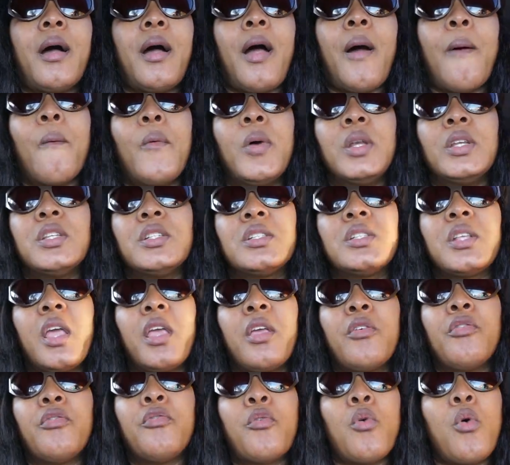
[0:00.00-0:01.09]
I want to
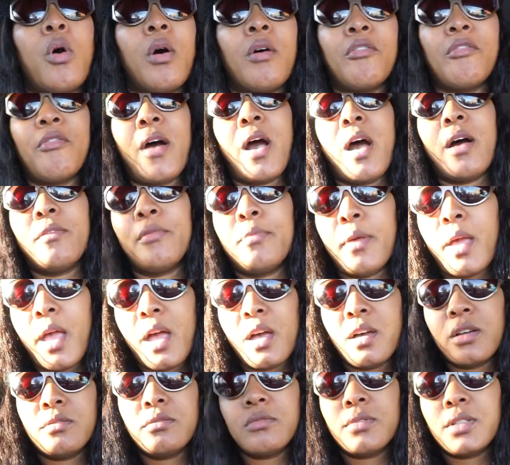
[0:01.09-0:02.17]
say four or five
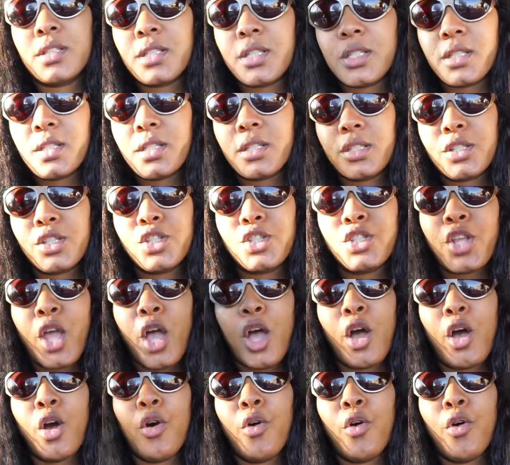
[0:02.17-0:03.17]
pounds. So